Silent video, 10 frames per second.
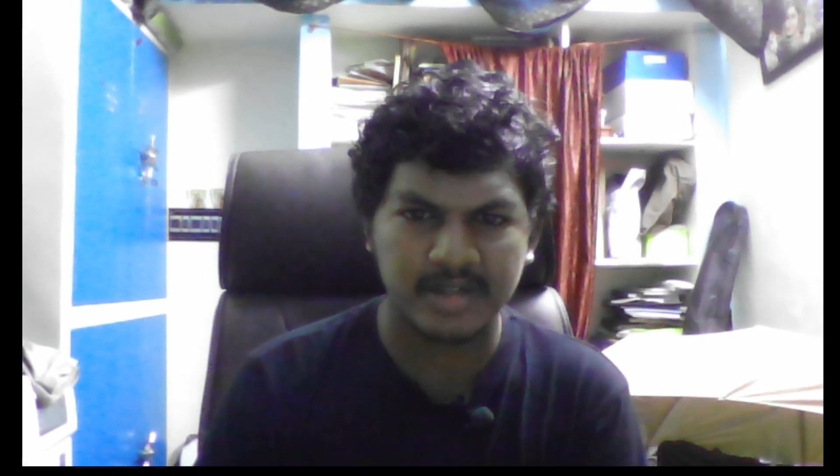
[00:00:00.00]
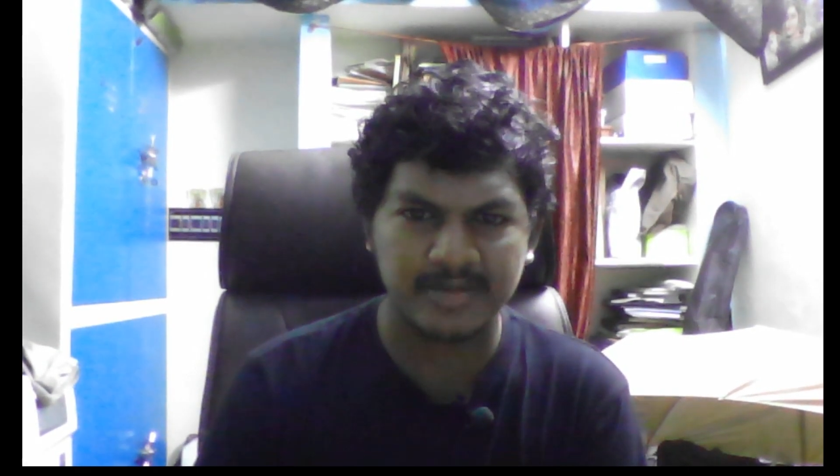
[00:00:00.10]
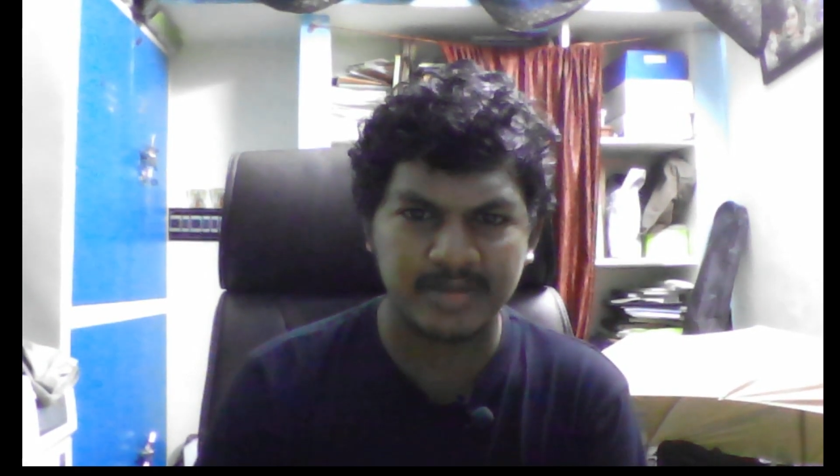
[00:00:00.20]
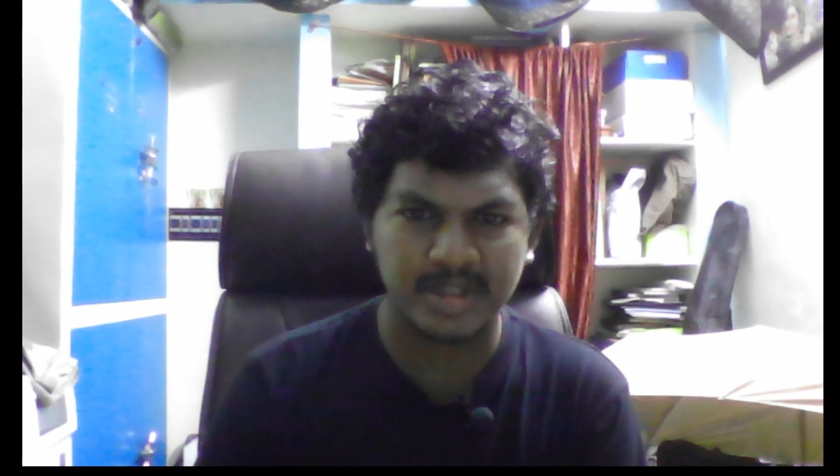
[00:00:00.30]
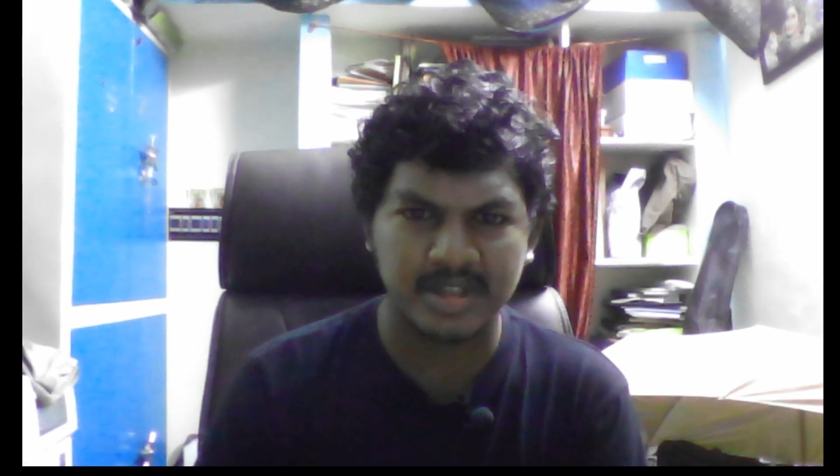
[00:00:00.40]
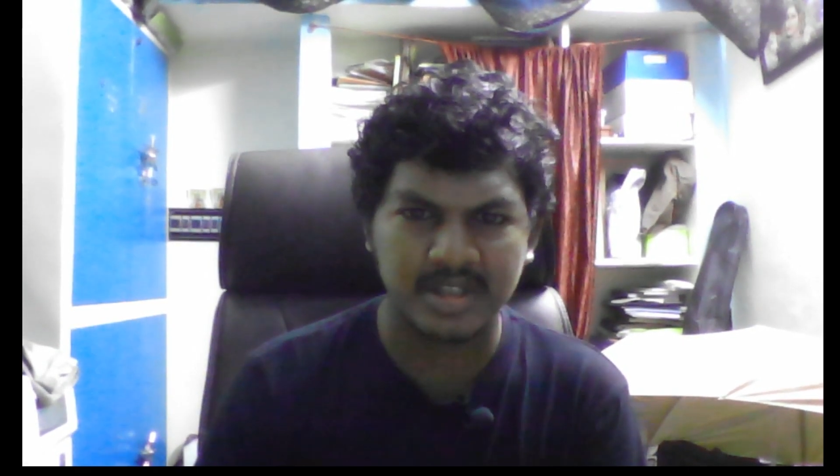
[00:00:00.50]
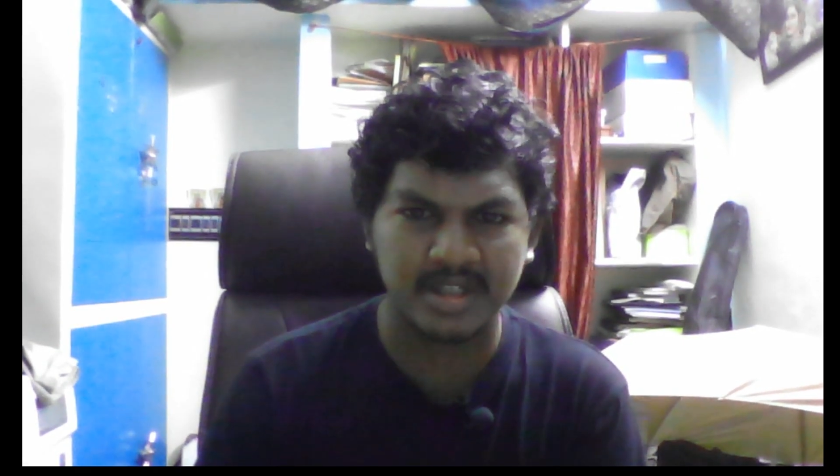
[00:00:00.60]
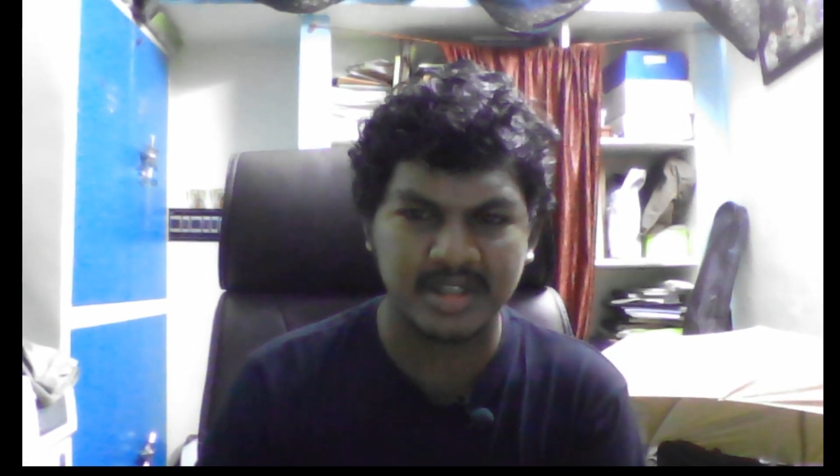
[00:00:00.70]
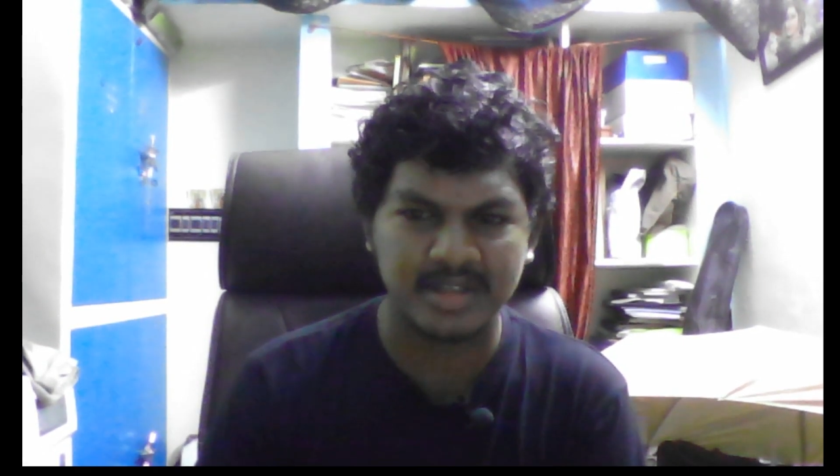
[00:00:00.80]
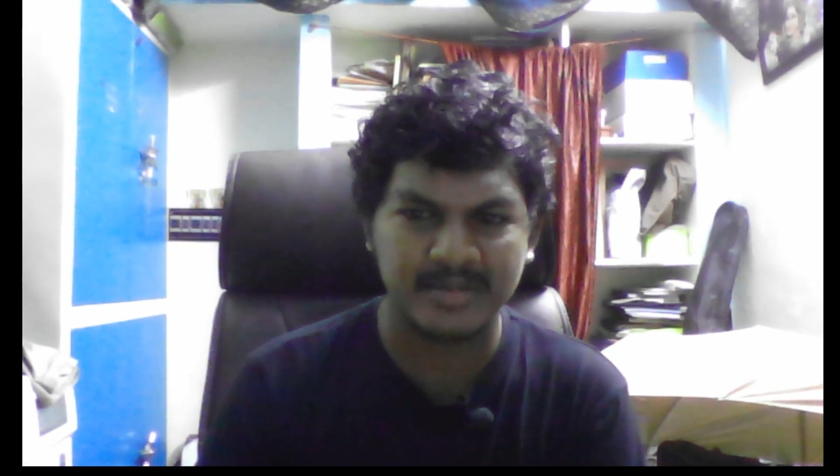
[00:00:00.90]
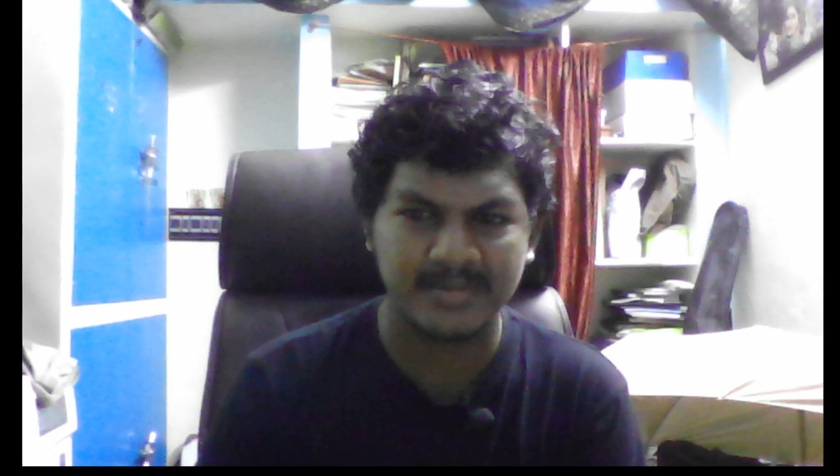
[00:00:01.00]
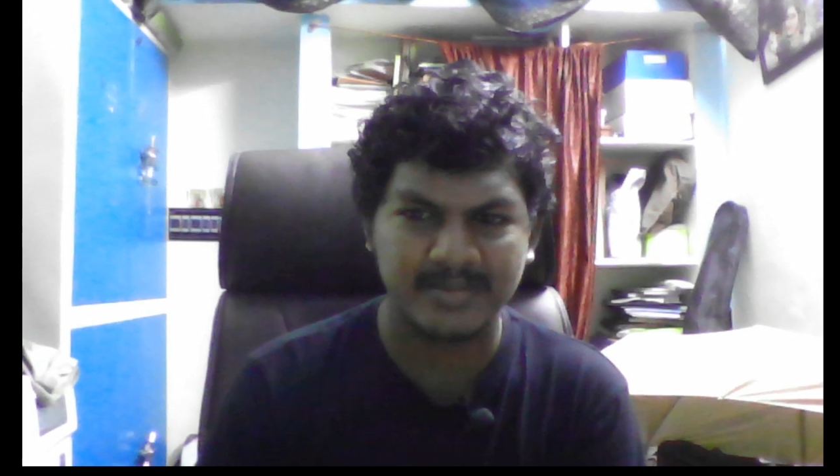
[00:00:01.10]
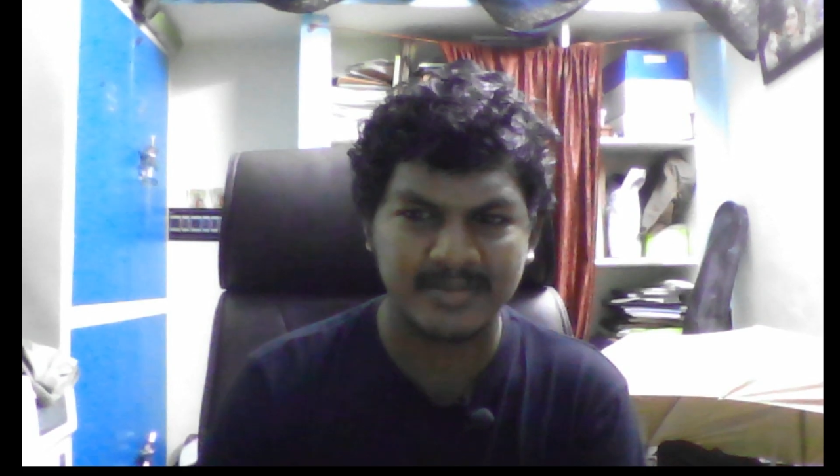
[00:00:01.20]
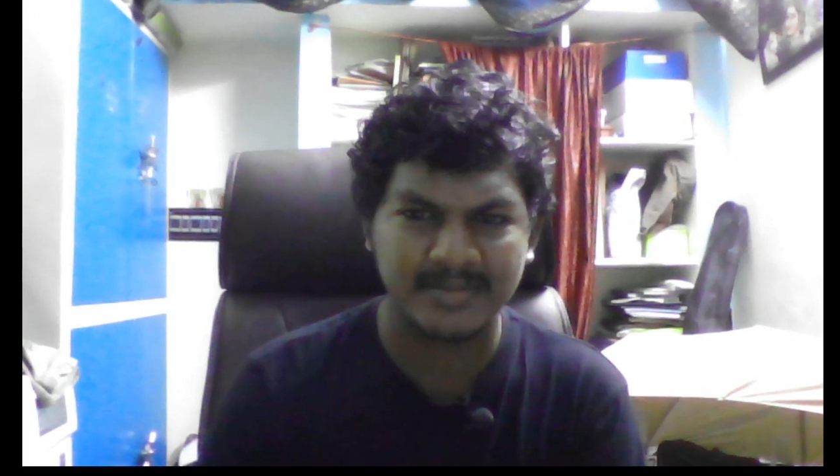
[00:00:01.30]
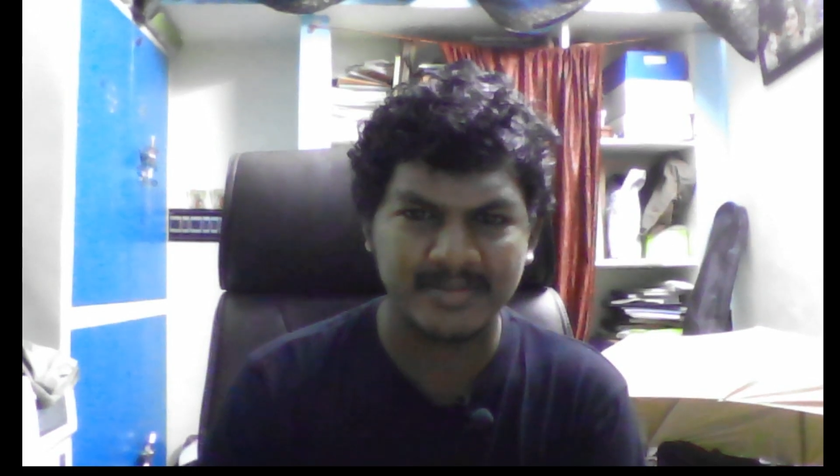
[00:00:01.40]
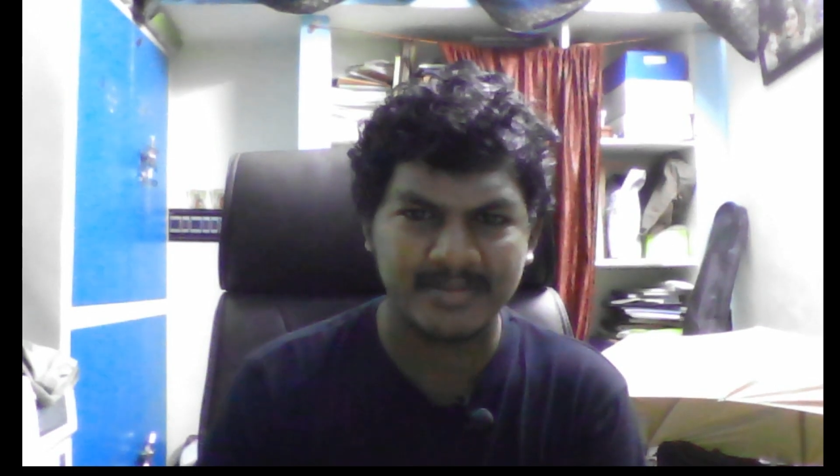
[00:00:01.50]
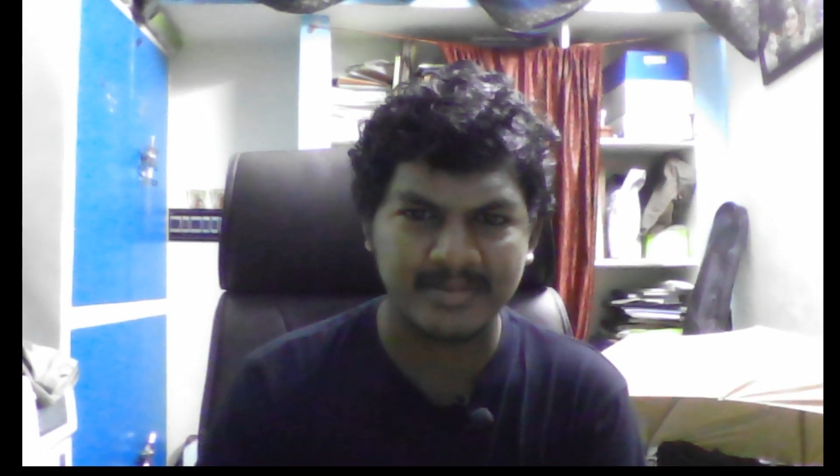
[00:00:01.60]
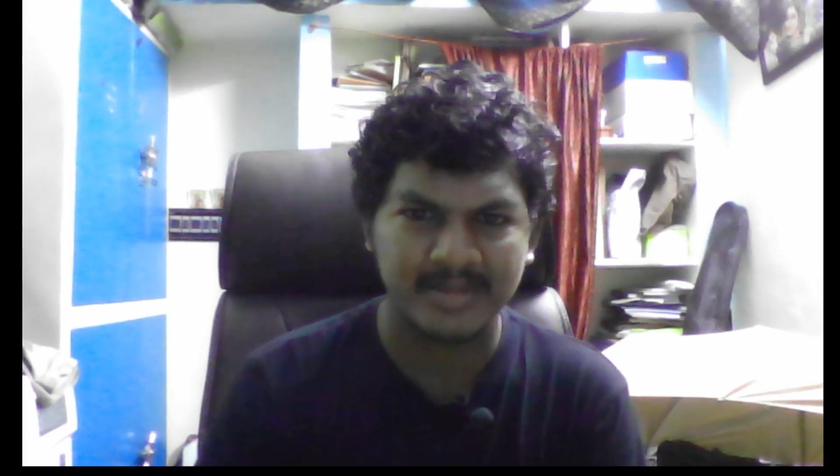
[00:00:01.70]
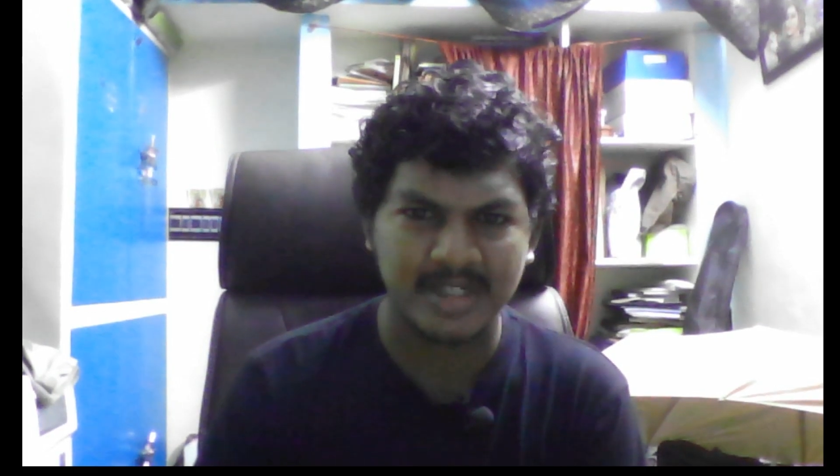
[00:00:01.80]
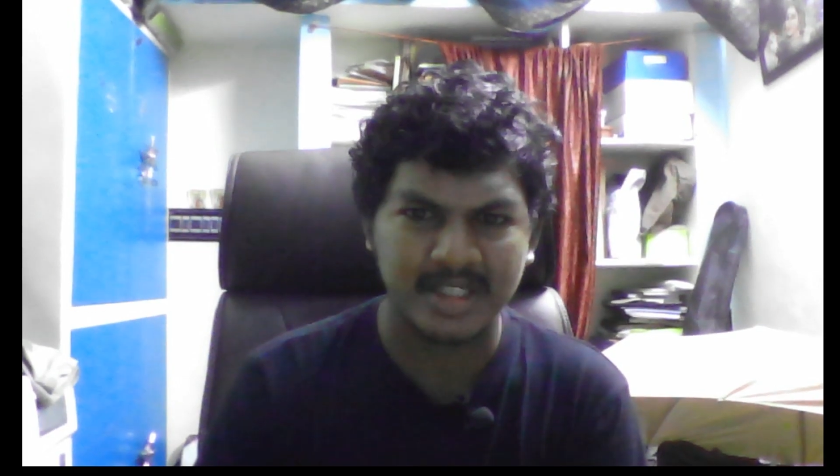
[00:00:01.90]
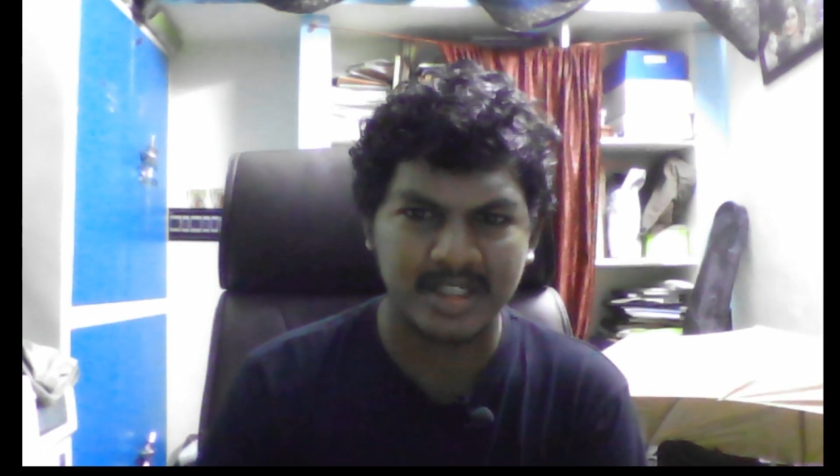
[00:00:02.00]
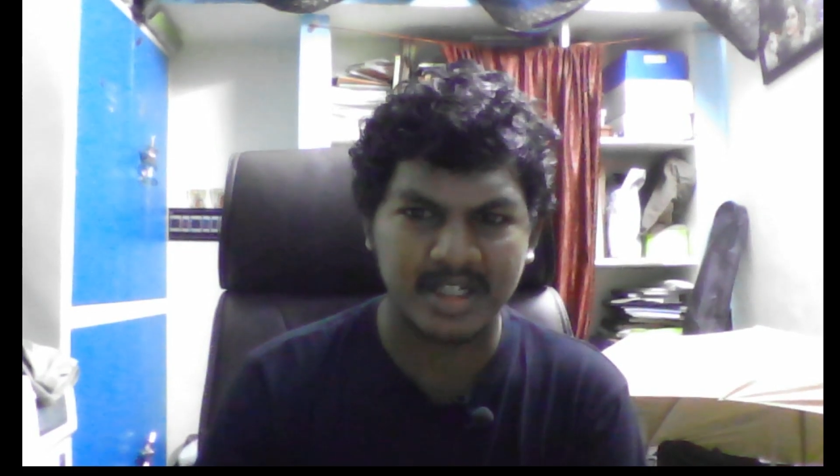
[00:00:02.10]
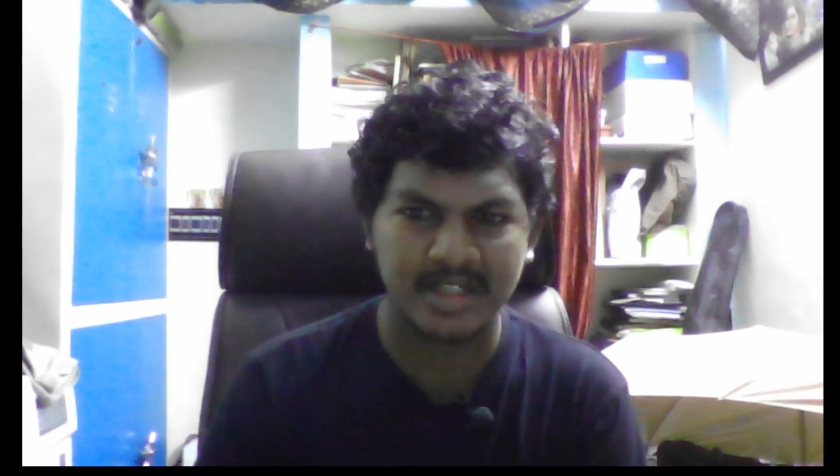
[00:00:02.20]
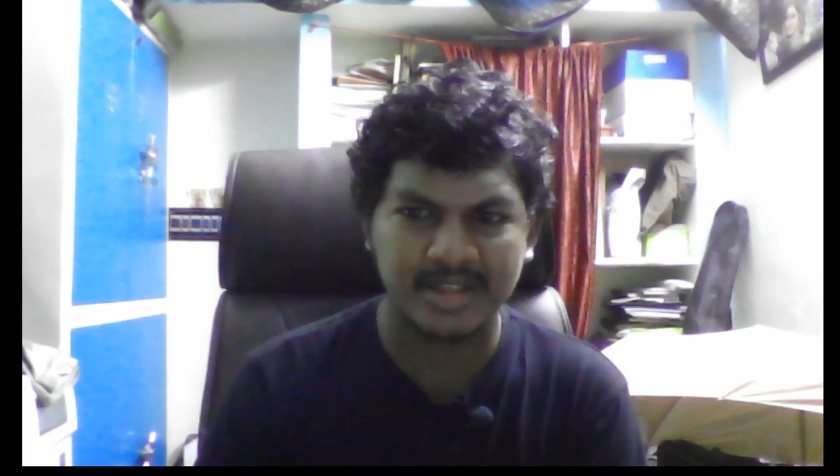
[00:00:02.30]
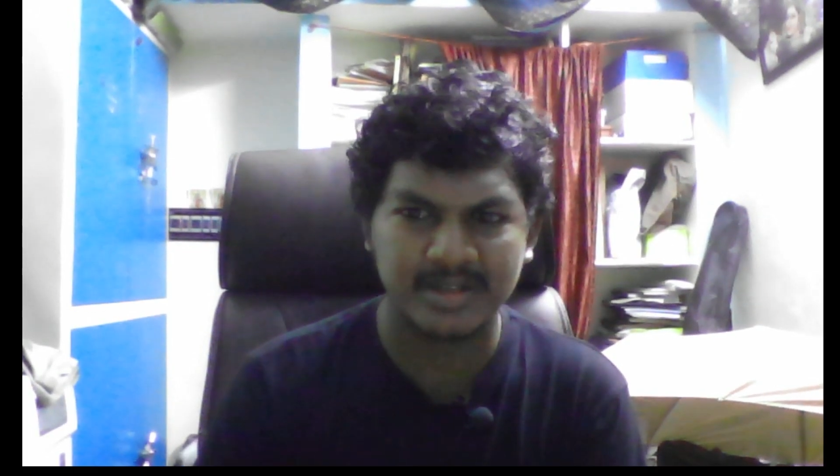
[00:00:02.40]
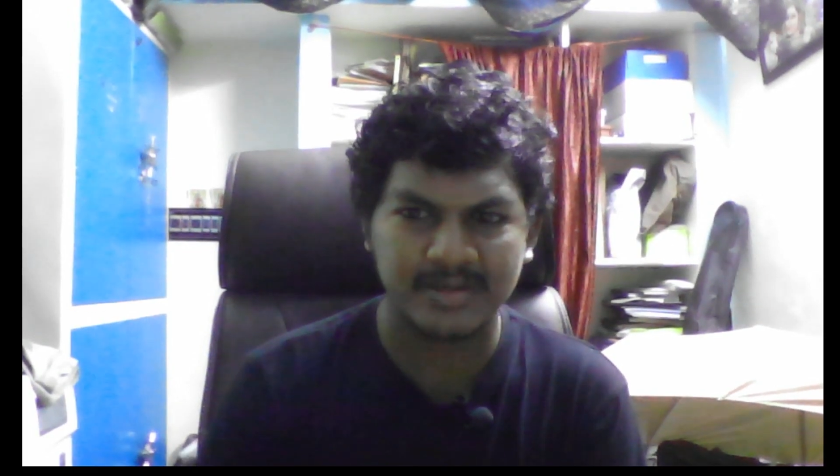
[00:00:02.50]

busy. Thank you.